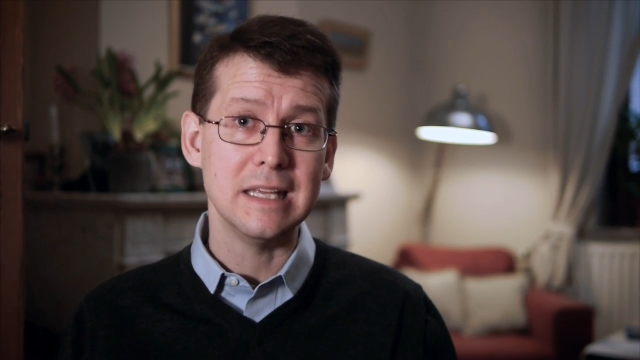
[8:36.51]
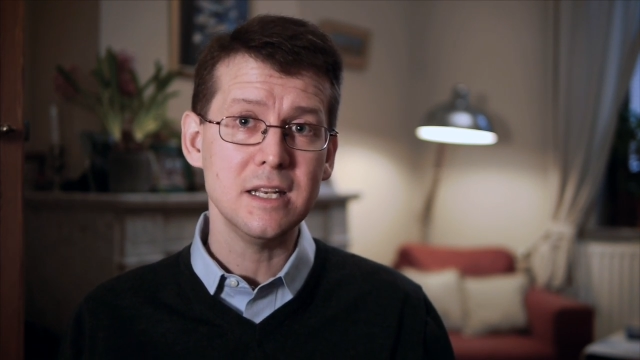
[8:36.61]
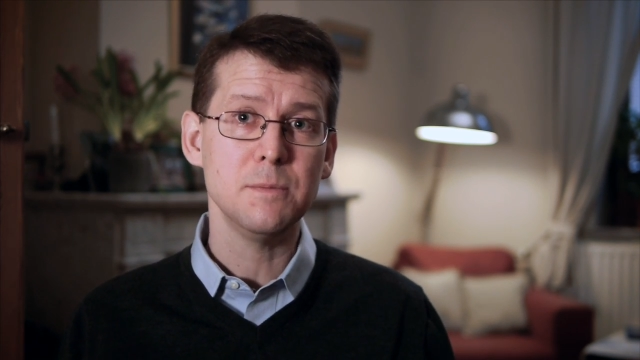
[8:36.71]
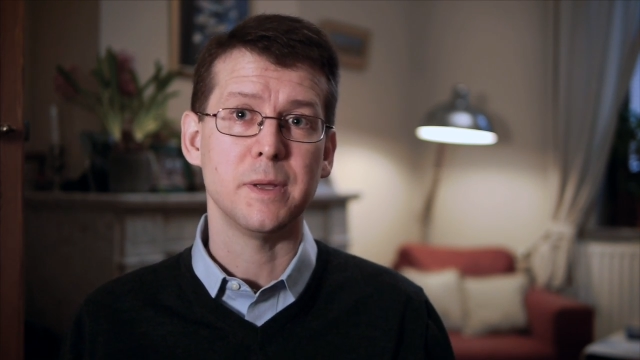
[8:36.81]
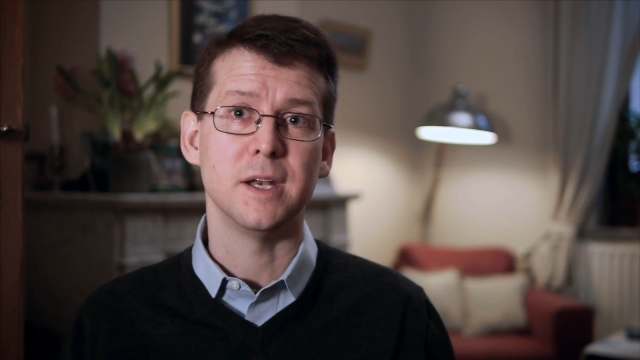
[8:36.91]

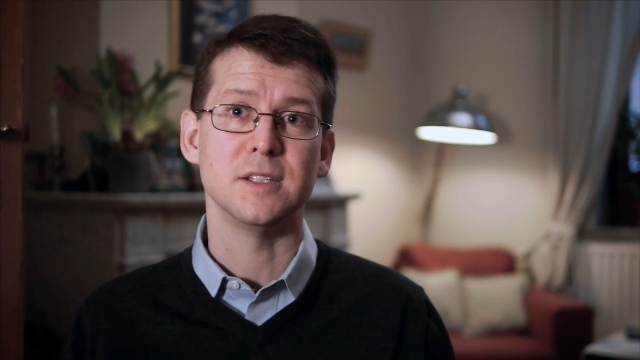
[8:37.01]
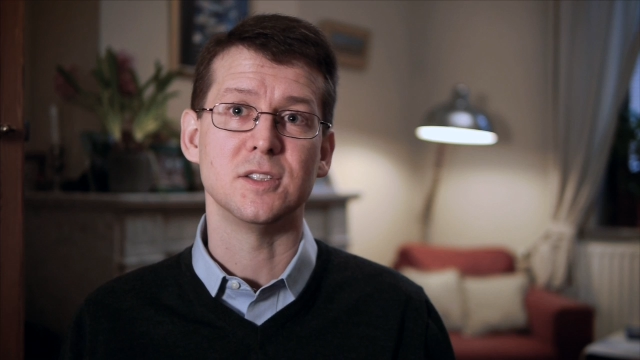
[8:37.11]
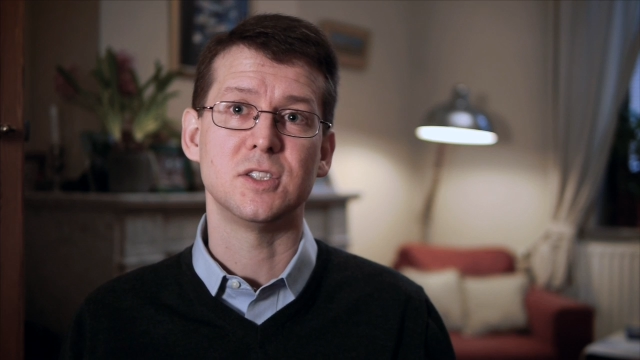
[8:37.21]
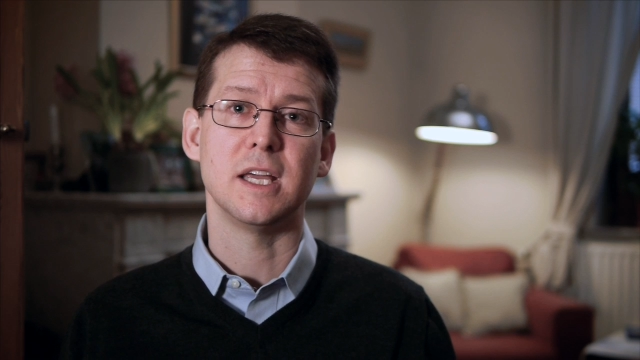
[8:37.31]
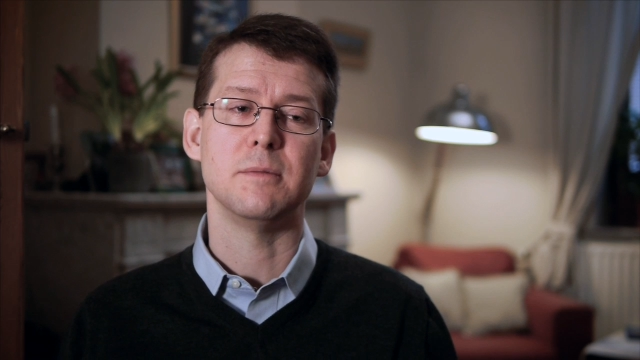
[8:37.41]
independent
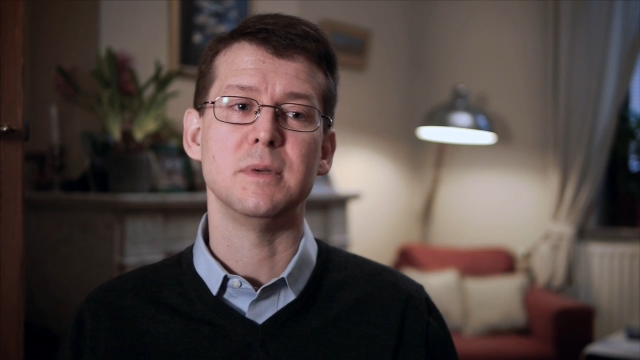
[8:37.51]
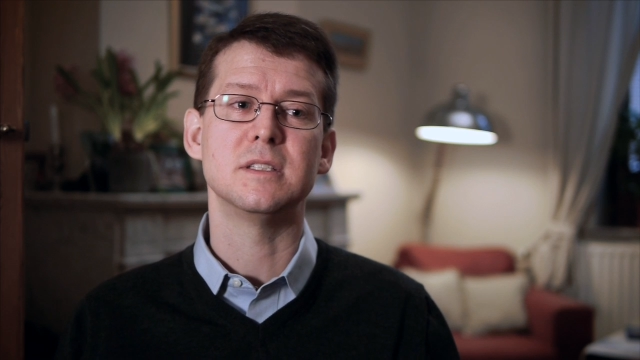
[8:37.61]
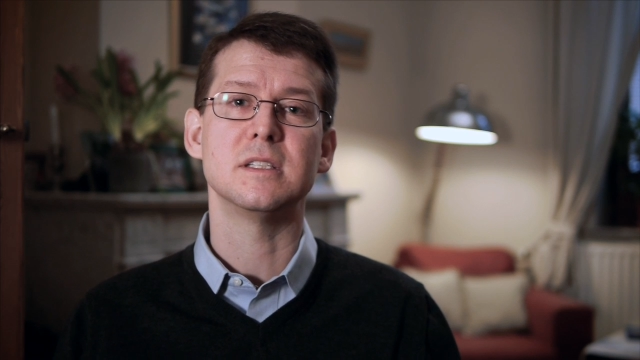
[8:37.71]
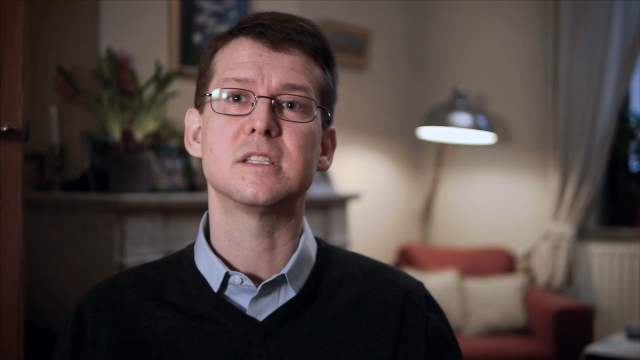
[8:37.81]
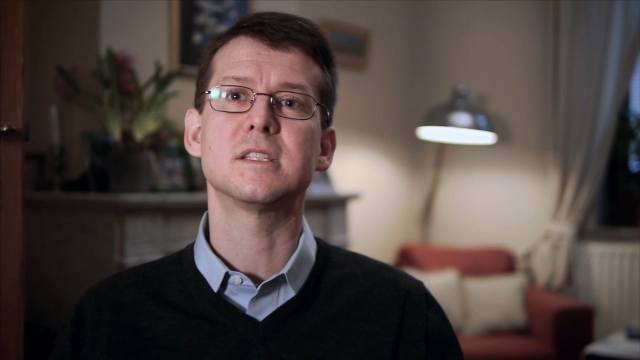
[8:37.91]
state
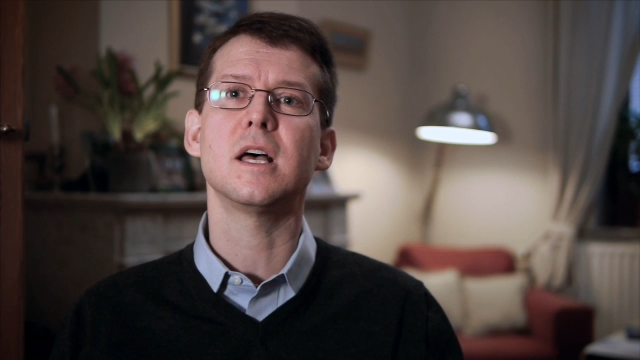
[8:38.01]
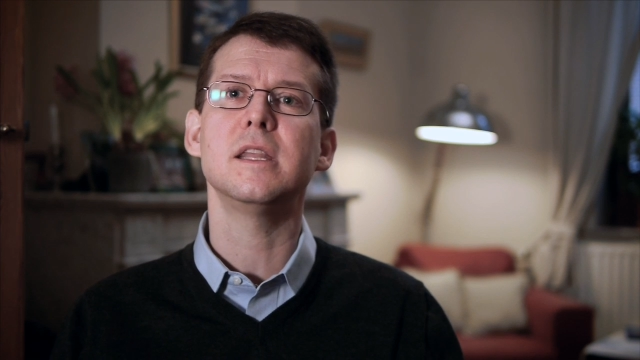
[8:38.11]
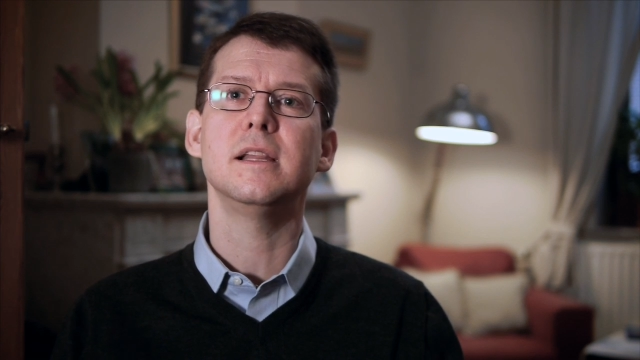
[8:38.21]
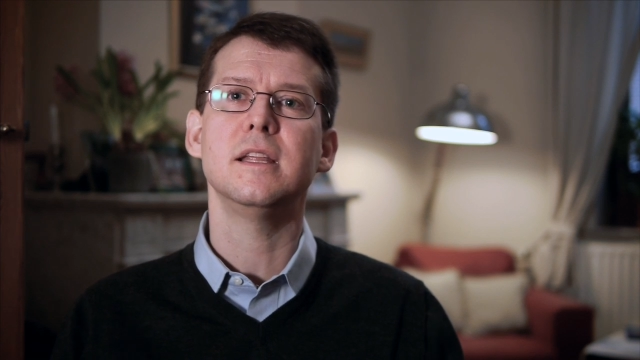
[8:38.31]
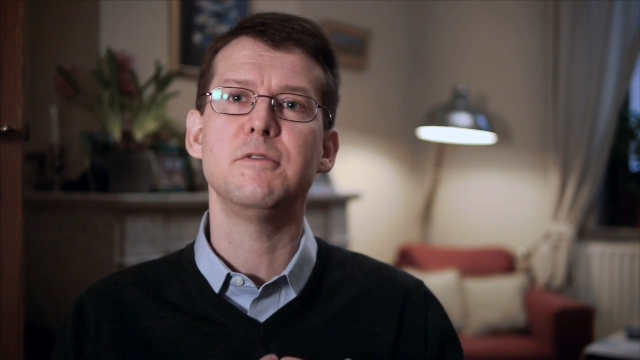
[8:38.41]
means it's
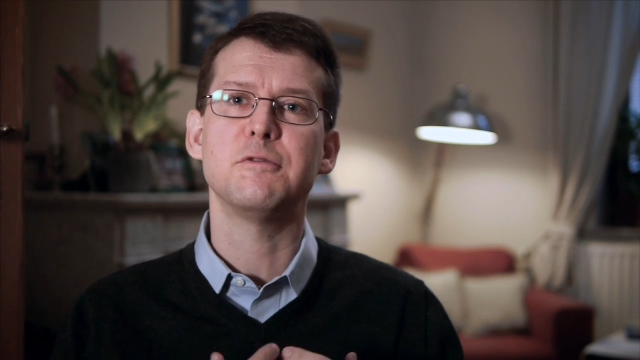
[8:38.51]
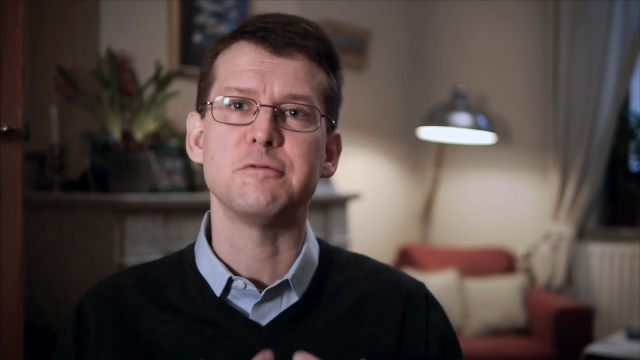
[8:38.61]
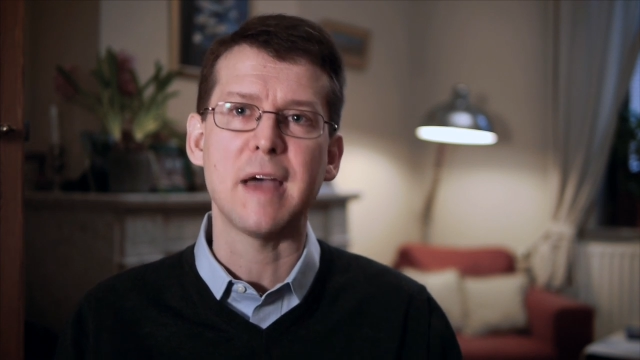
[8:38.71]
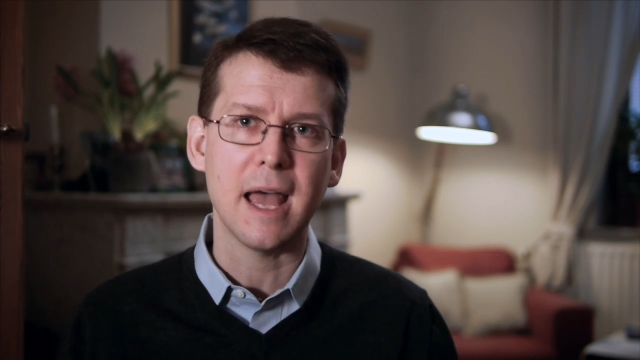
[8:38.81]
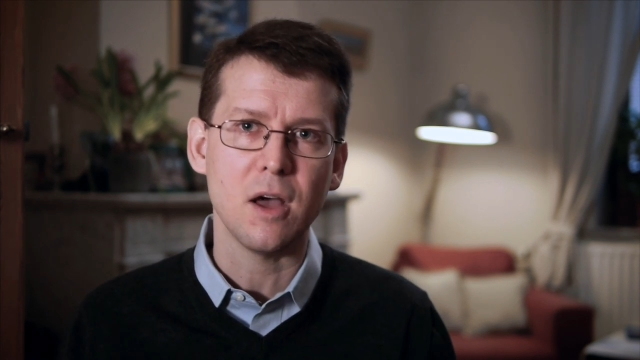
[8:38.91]
suddenly
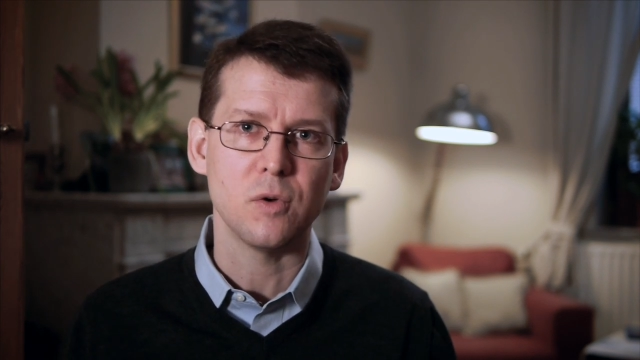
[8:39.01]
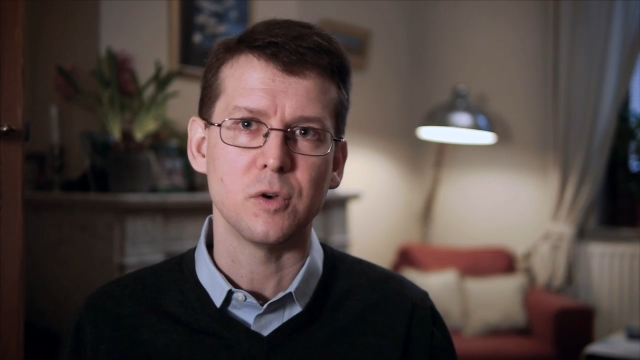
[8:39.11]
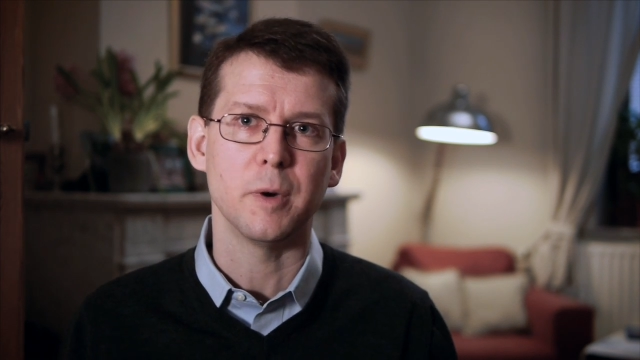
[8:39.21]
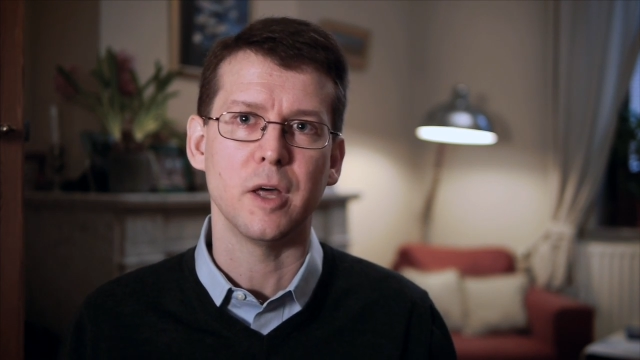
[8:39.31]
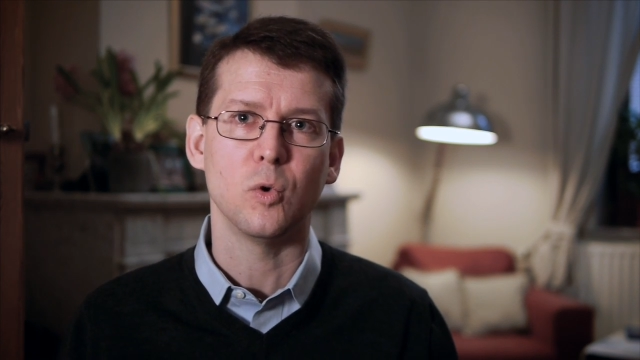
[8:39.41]

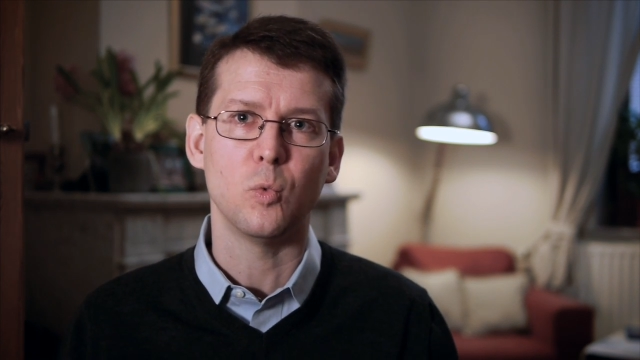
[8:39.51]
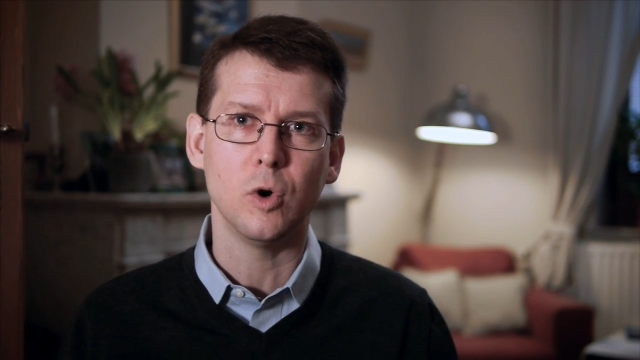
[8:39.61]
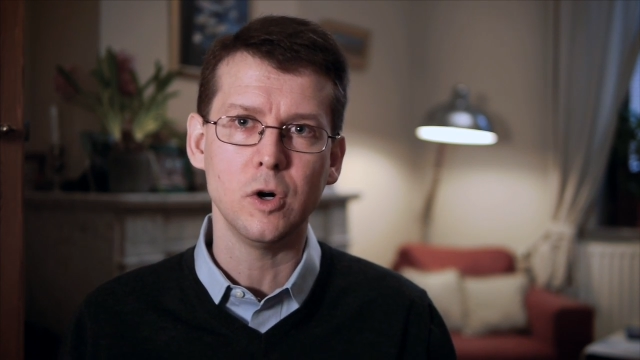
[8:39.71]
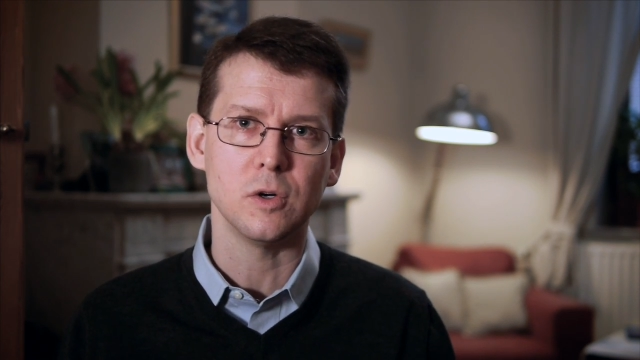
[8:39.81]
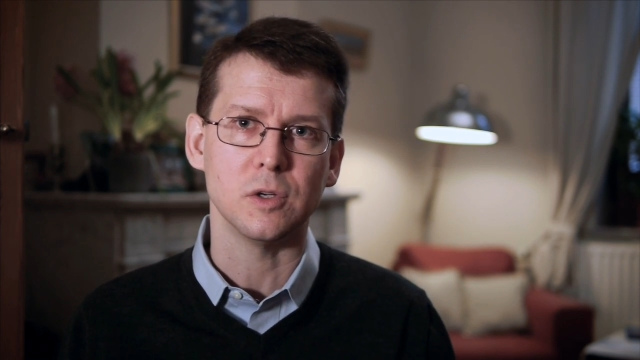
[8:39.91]
found by the
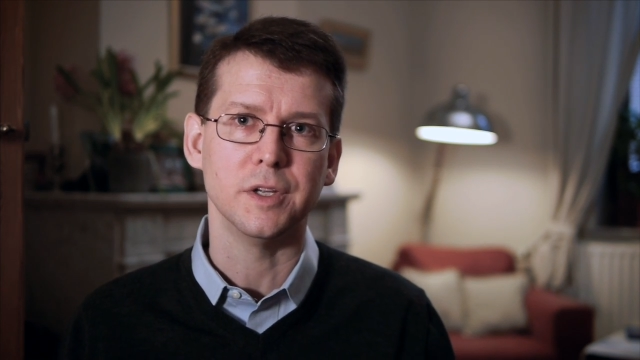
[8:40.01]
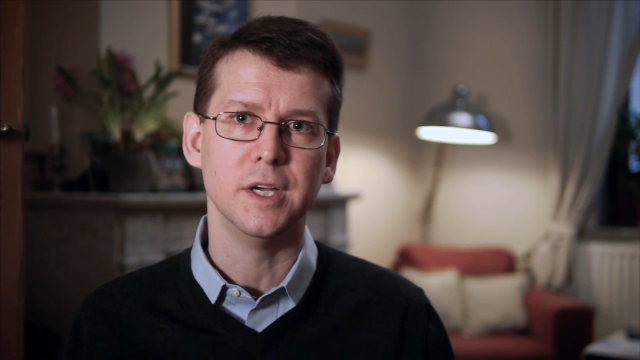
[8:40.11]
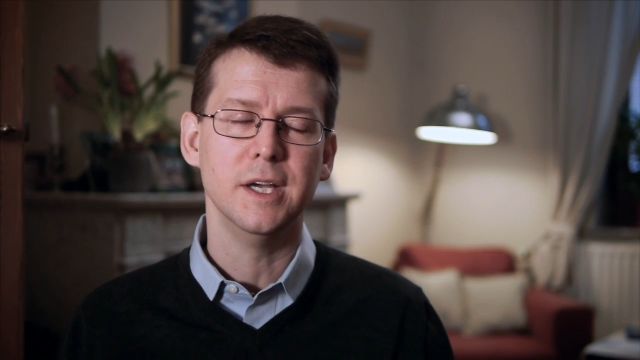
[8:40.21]
world.